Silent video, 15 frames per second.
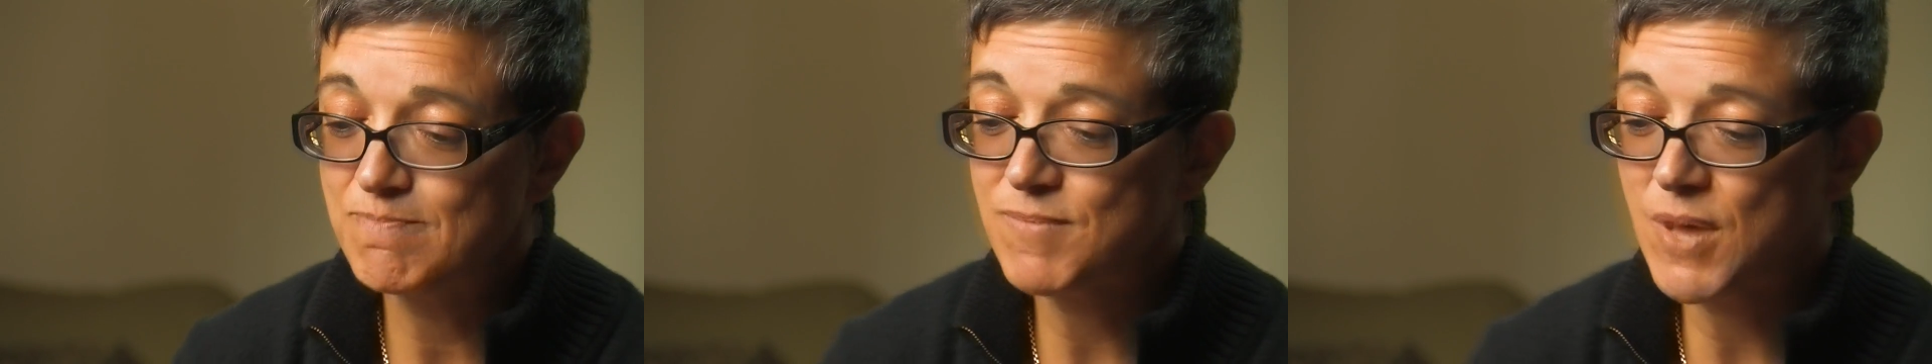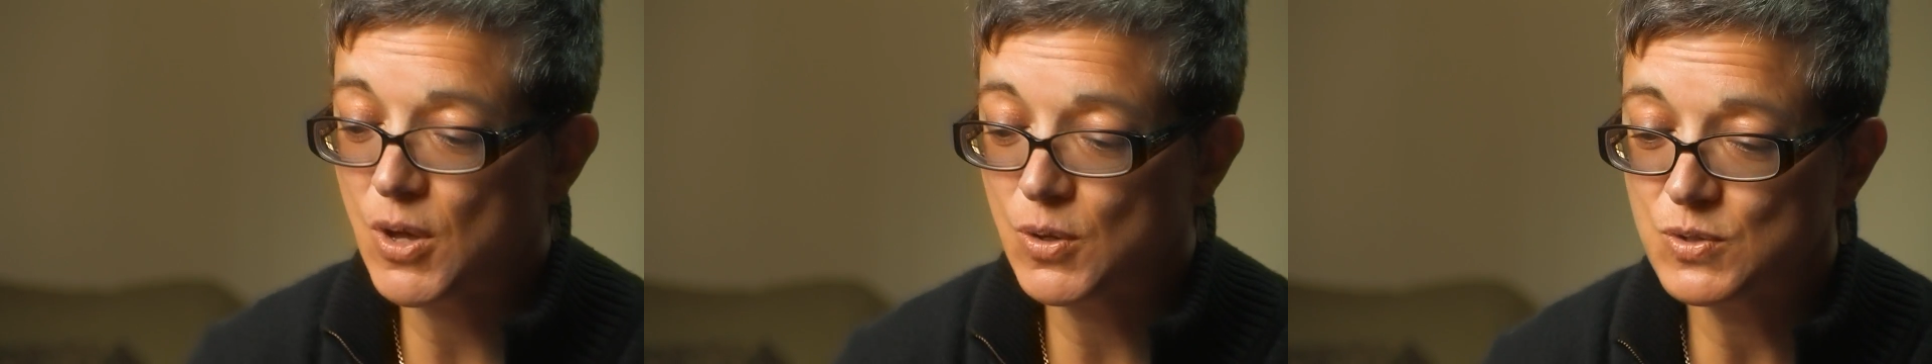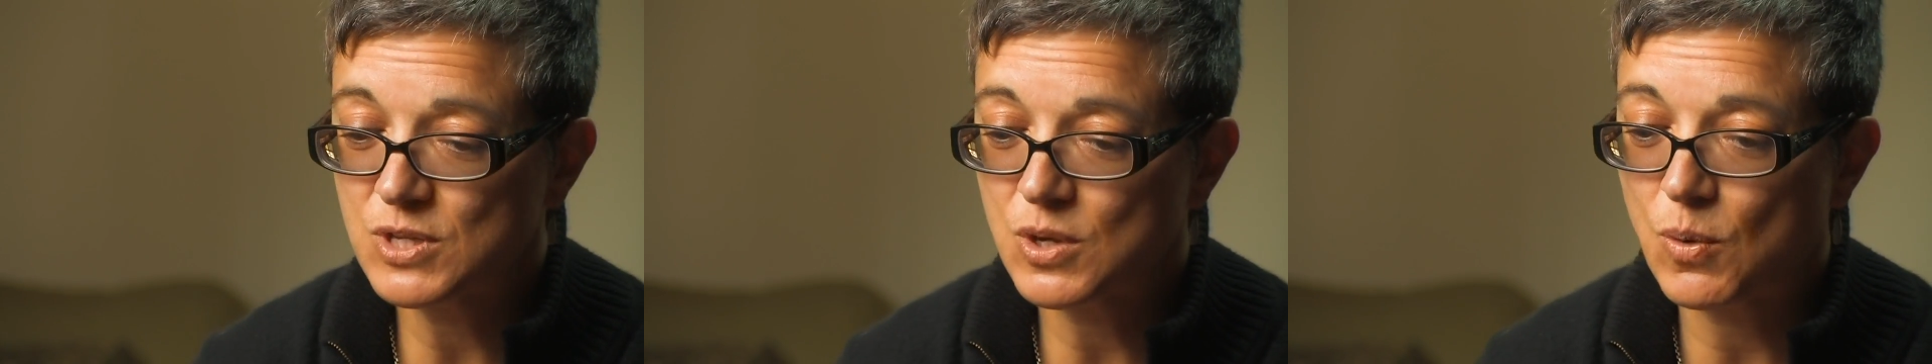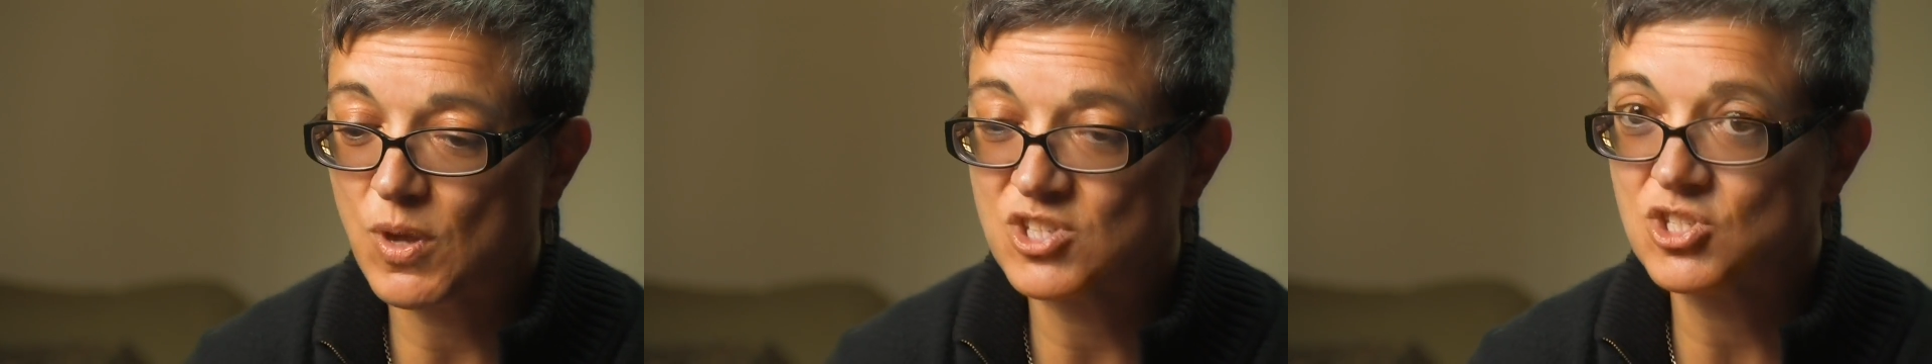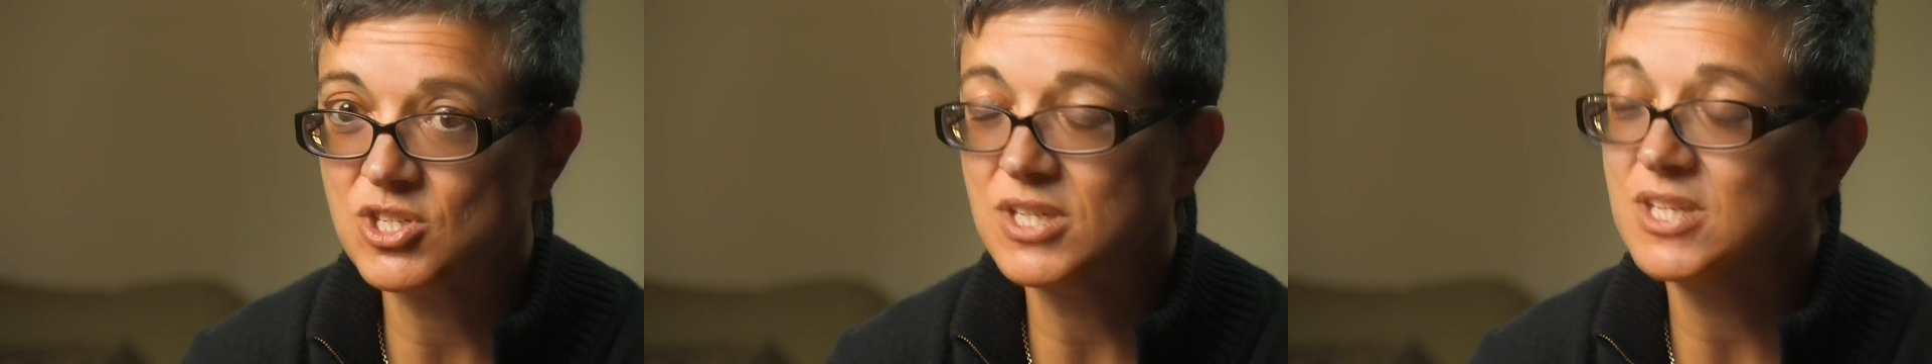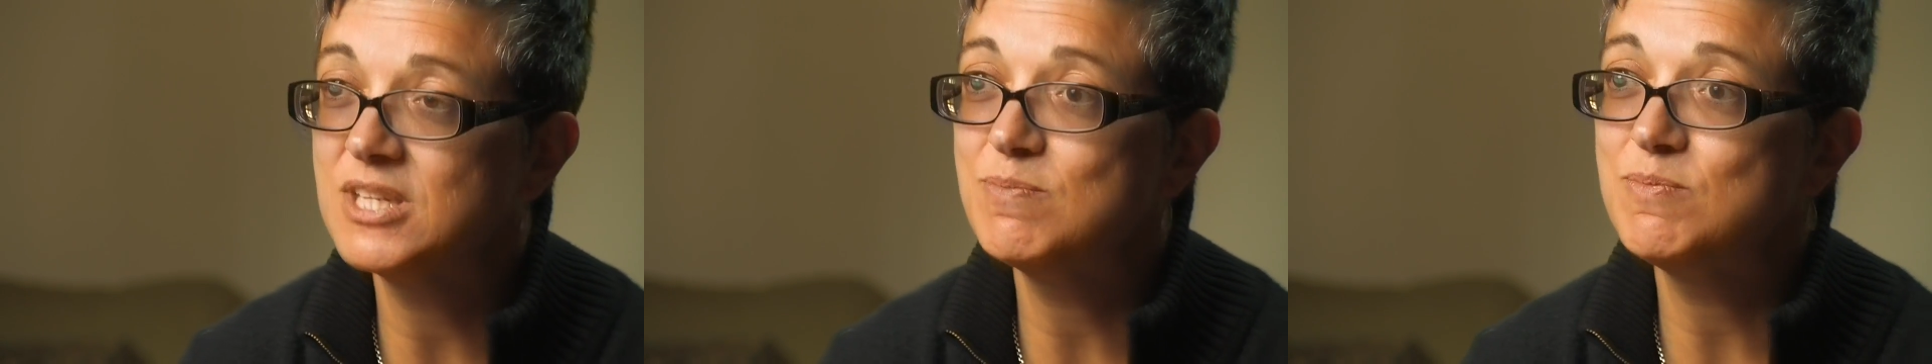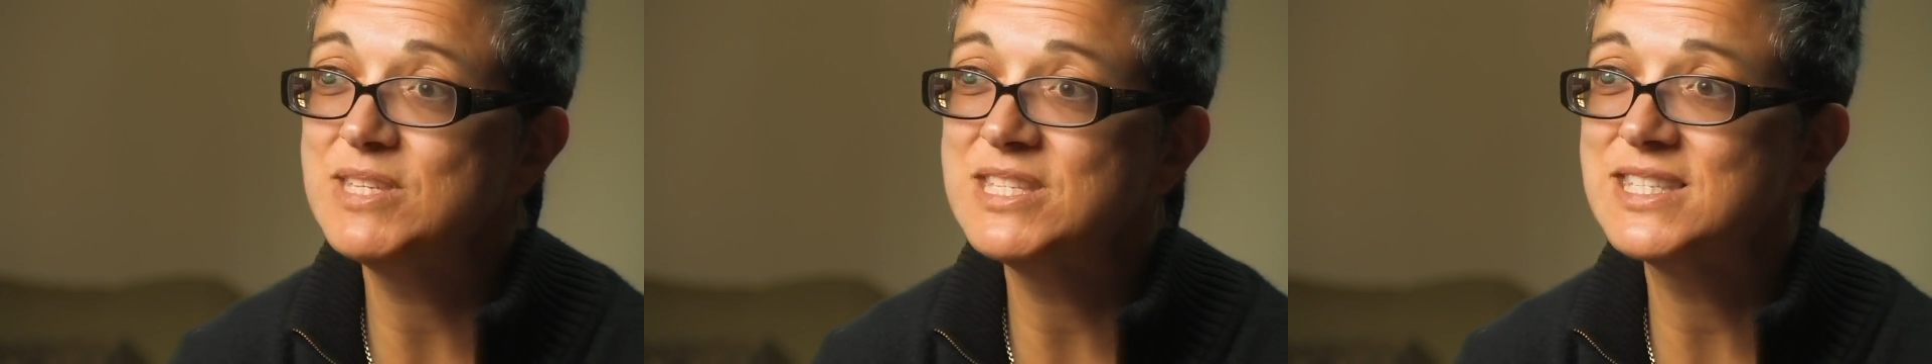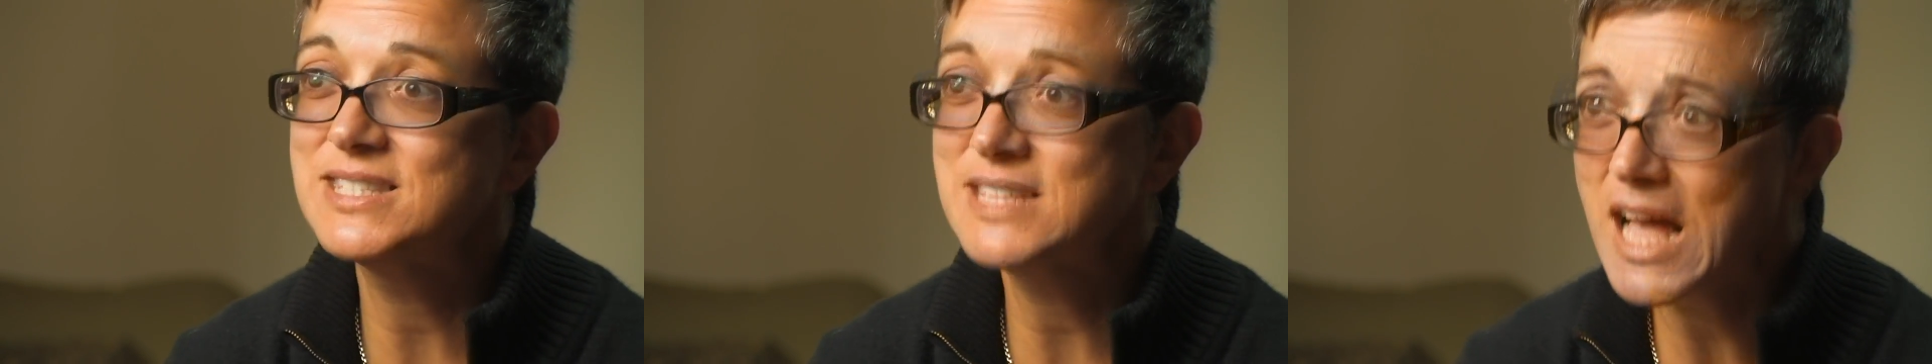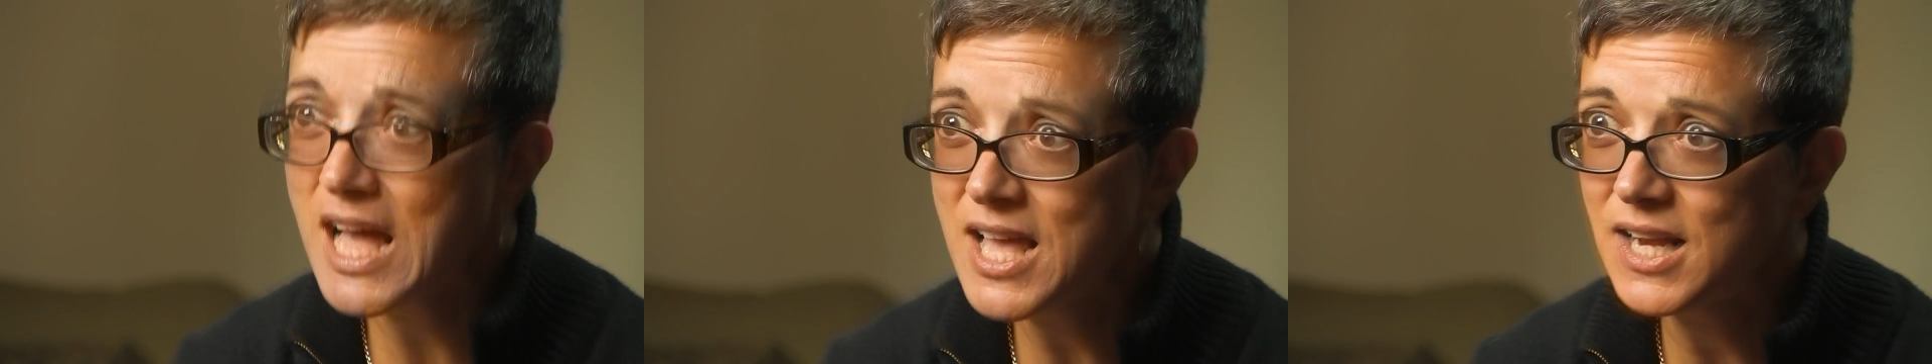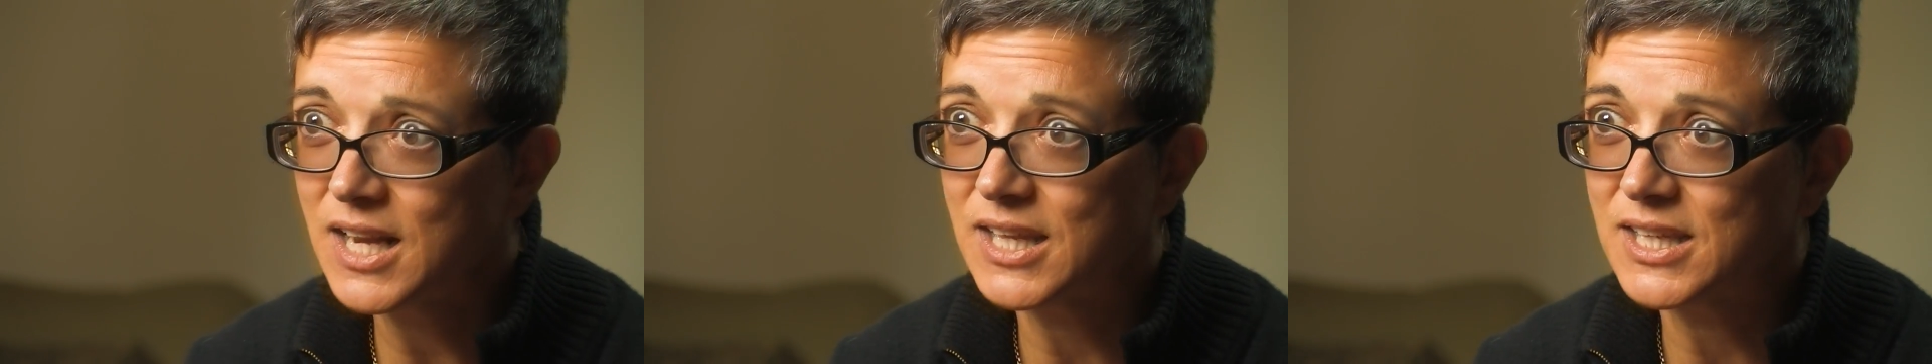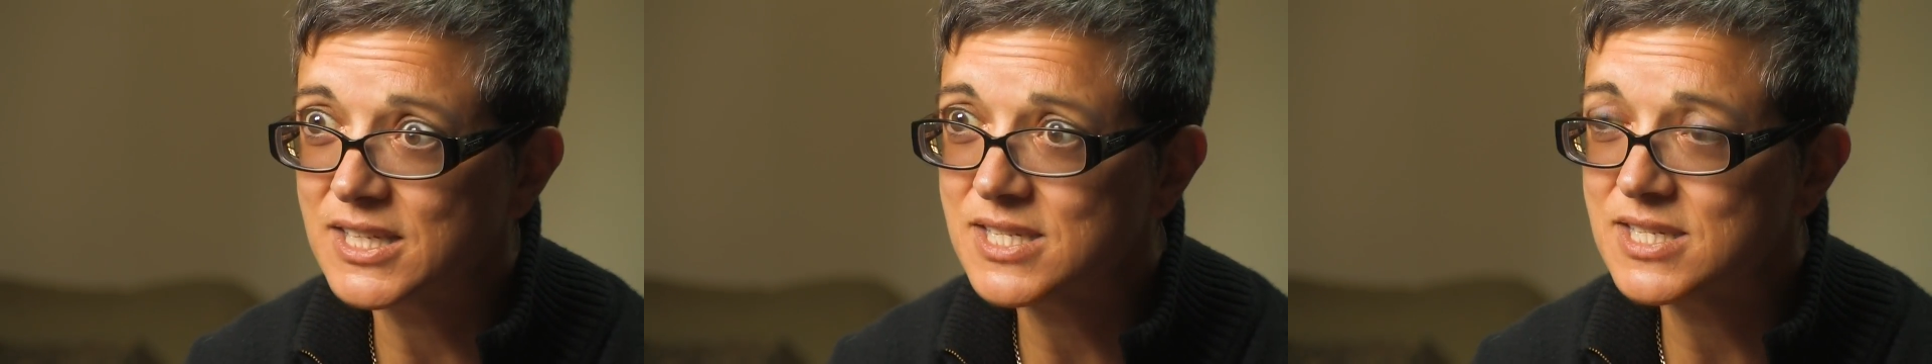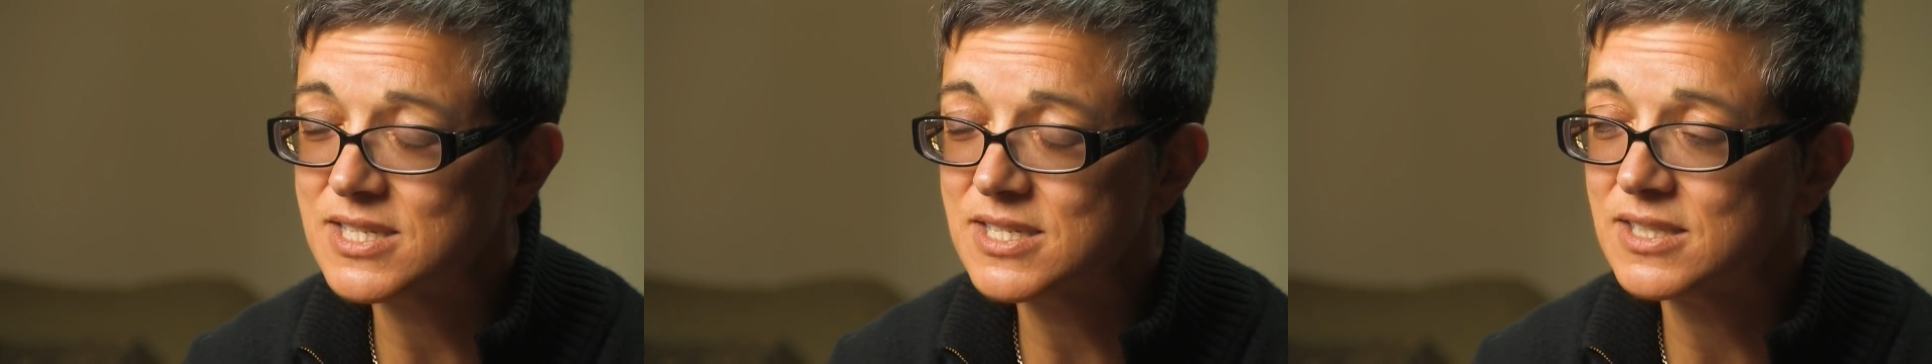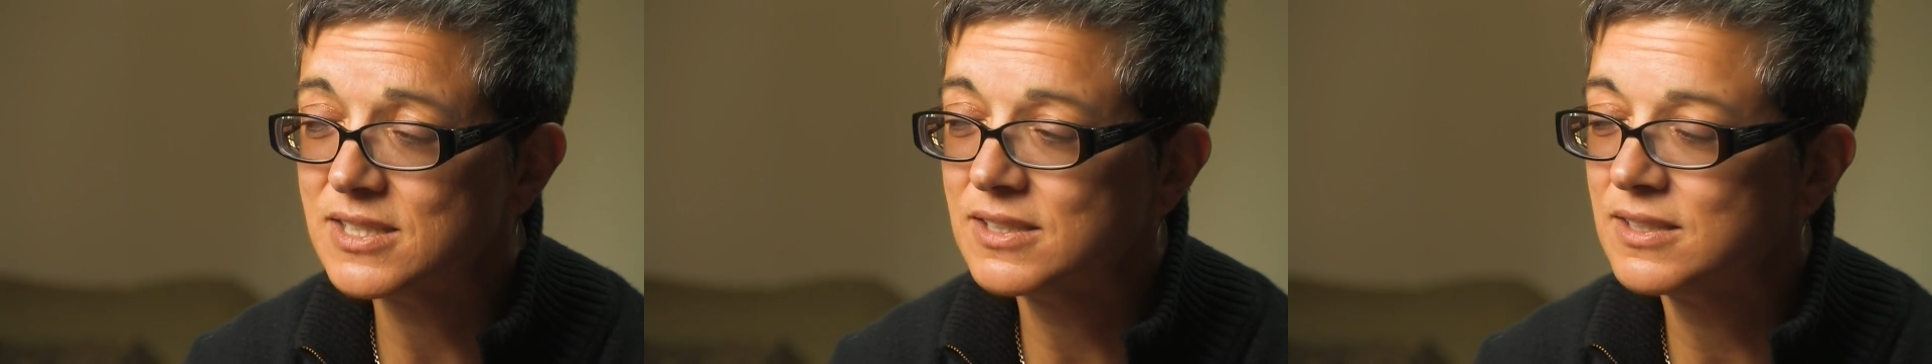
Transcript: pose a question and it'd be silent.